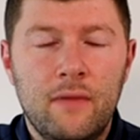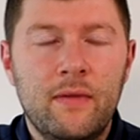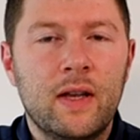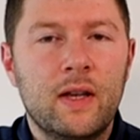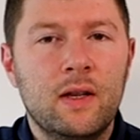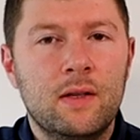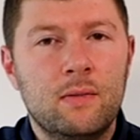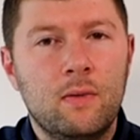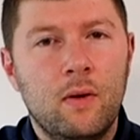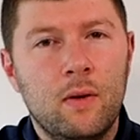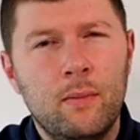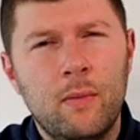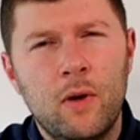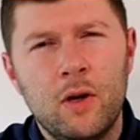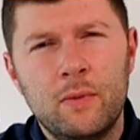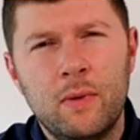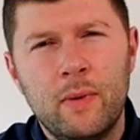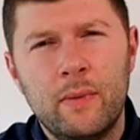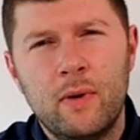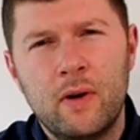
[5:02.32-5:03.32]
I think it's what
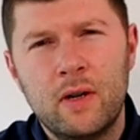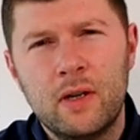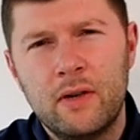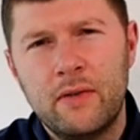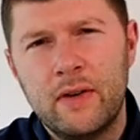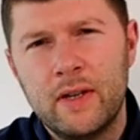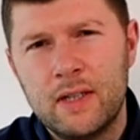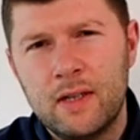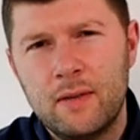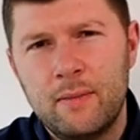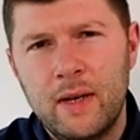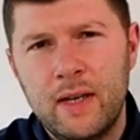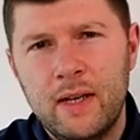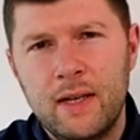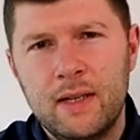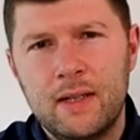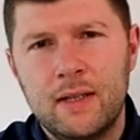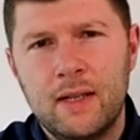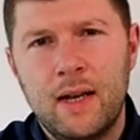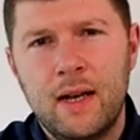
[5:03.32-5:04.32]
most people
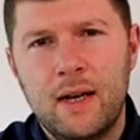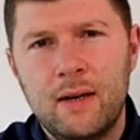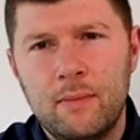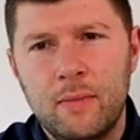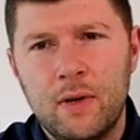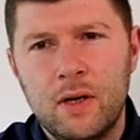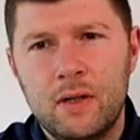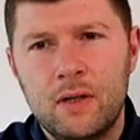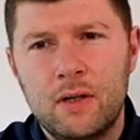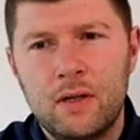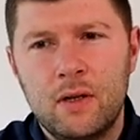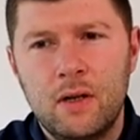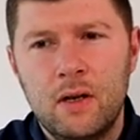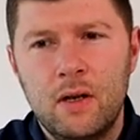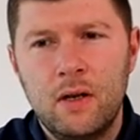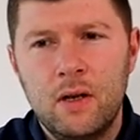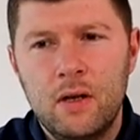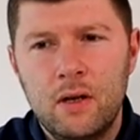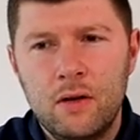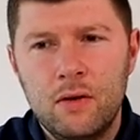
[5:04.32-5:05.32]
underestimate, is how much
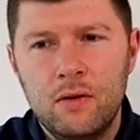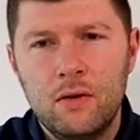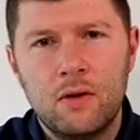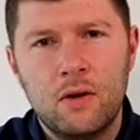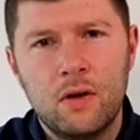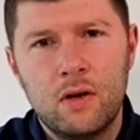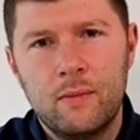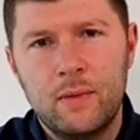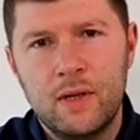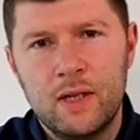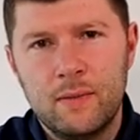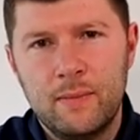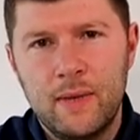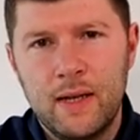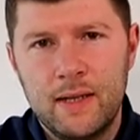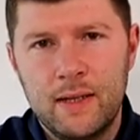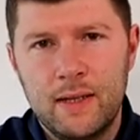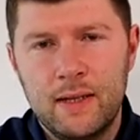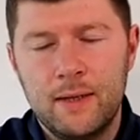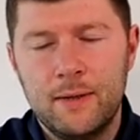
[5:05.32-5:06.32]
you're going to be
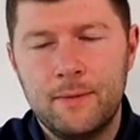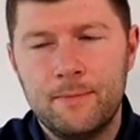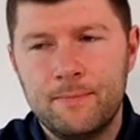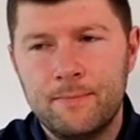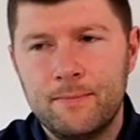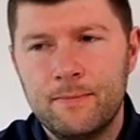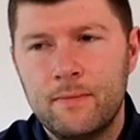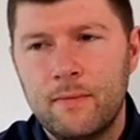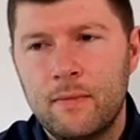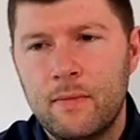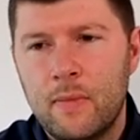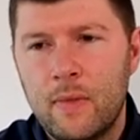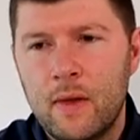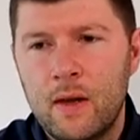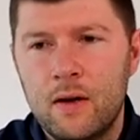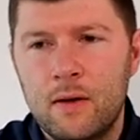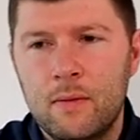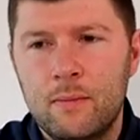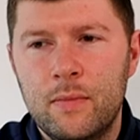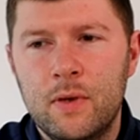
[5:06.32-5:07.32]
spending.
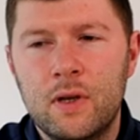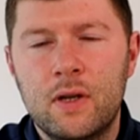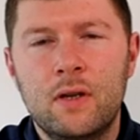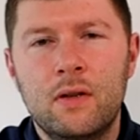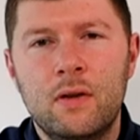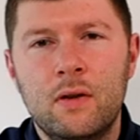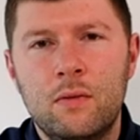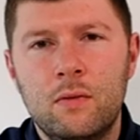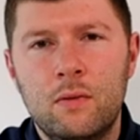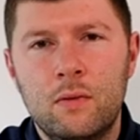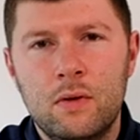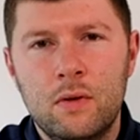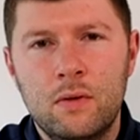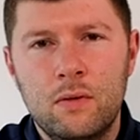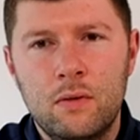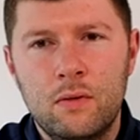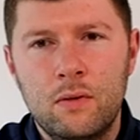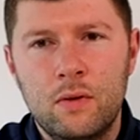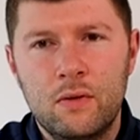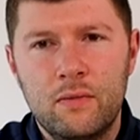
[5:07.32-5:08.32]
Um, you can do
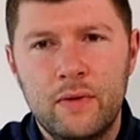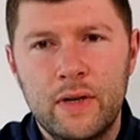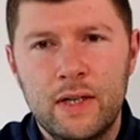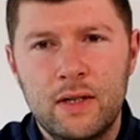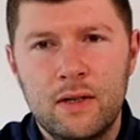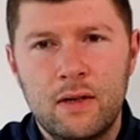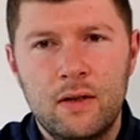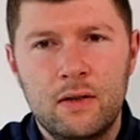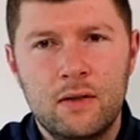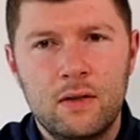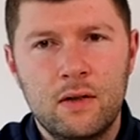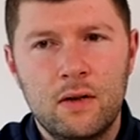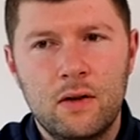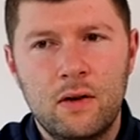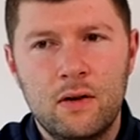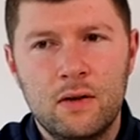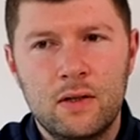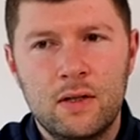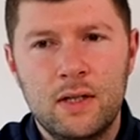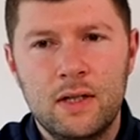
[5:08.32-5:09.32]
all, all your research on
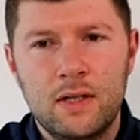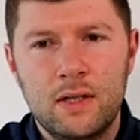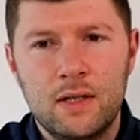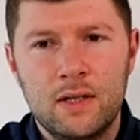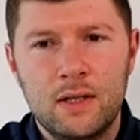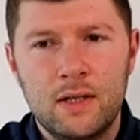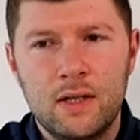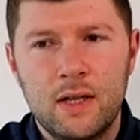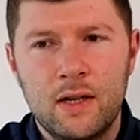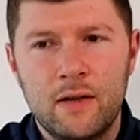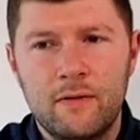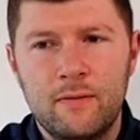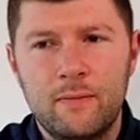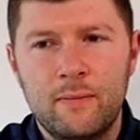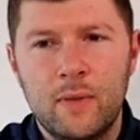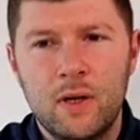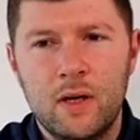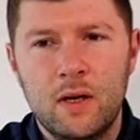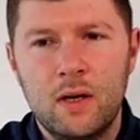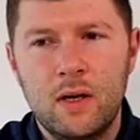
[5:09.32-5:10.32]
costings and stuff,
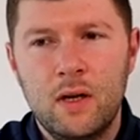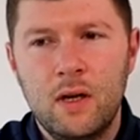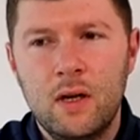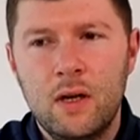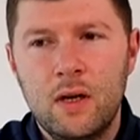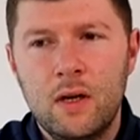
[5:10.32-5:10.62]
but